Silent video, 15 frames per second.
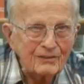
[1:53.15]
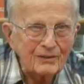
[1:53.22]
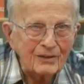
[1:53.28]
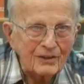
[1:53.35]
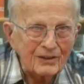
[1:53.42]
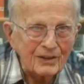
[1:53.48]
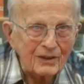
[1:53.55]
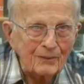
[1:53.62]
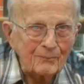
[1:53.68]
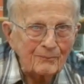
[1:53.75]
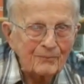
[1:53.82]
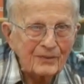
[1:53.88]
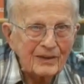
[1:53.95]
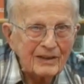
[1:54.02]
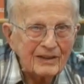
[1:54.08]

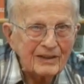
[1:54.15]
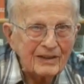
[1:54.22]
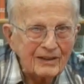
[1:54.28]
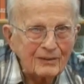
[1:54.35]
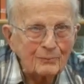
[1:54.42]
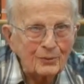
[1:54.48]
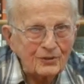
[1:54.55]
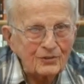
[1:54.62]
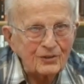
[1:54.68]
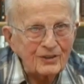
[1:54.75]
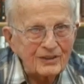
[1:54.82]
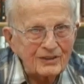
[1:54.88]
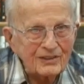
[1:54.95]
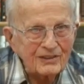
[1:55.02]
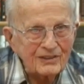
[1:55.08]
We'll put
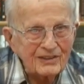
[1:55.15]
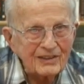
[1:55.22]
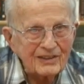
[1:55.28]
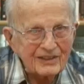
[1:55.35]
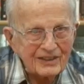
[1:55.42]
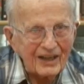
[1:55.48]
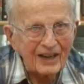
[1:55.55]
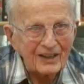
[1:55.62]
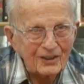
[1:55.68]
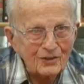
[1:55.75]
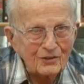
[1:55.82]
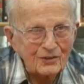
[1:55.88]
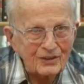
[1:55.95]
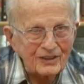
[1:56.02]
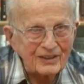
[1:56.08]
you in
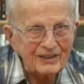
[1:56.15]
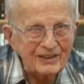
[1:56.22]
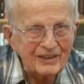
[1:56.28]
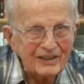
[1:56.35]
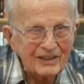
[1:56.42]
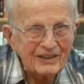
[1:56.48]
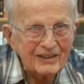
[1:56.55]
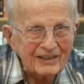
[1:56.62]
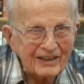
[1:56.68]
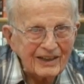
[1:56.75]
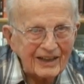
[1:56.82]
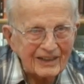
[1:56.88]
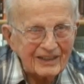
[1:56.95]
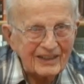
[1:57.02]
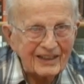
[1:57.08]
college in
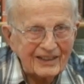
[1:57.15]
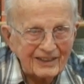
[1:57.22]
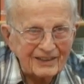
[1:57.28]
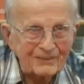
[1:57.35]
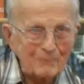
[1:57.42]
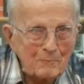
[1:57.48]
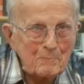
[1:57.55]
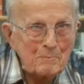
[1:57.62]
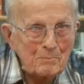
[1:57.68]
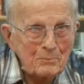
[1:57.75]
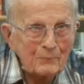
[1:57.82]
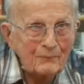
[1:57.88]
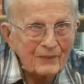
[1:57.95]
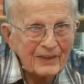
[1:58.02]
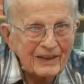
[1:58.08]
Atlanta.
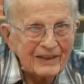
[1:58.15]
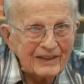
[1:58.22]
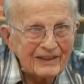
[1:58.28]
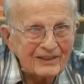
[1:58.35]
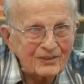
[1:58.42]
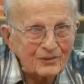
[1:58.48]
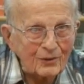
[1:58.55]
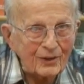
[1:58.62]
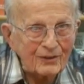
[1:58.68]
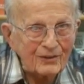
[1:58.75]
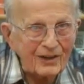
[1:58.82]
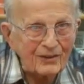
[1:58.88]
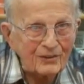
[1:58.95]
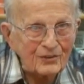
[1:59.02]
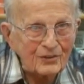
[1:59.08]
So
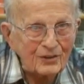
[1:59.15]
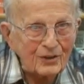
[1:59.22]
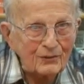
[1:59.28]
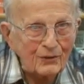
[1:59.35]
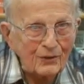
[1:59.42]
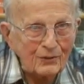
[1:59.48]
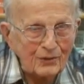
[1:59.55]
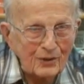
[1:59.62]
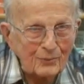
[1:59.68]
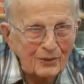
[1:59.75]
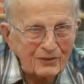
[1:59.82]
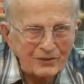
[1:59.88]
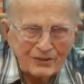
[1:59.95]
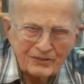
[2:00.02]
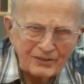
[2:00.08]
I was there for 3
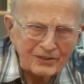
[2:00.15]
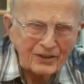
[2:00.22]
months. They